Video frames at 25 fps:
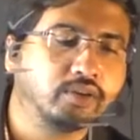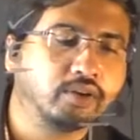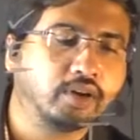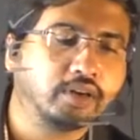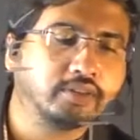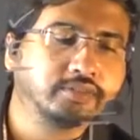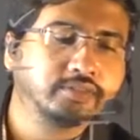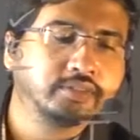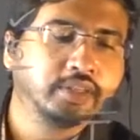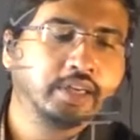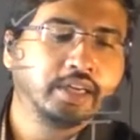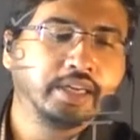
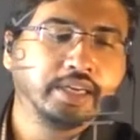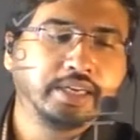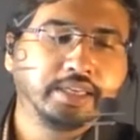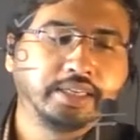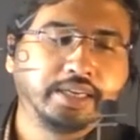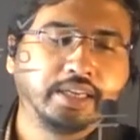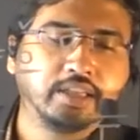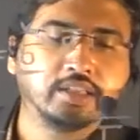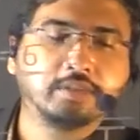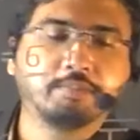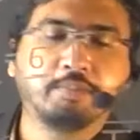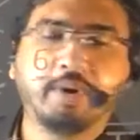of
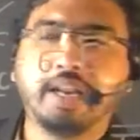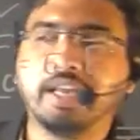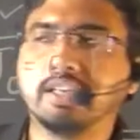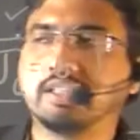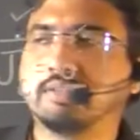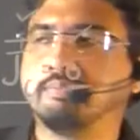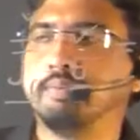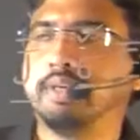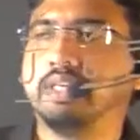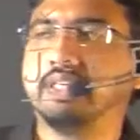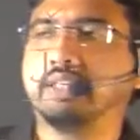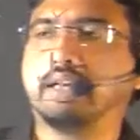
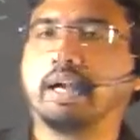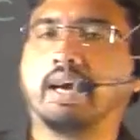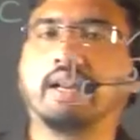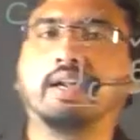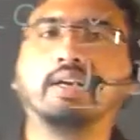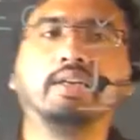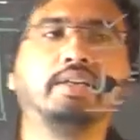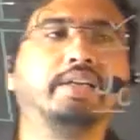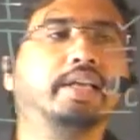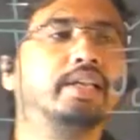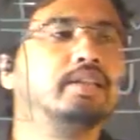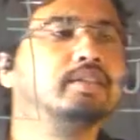displacement
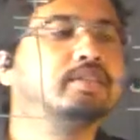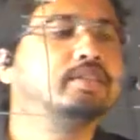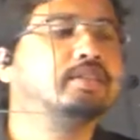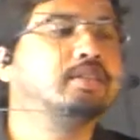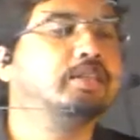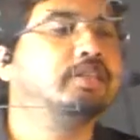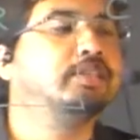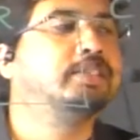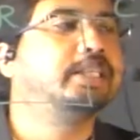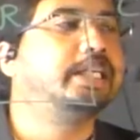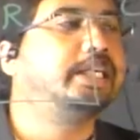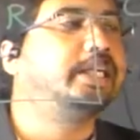current
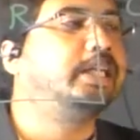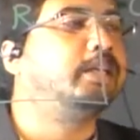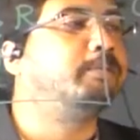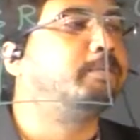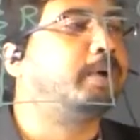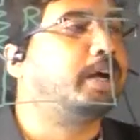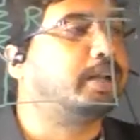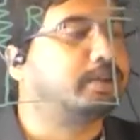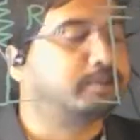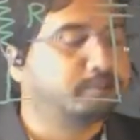density JD bar.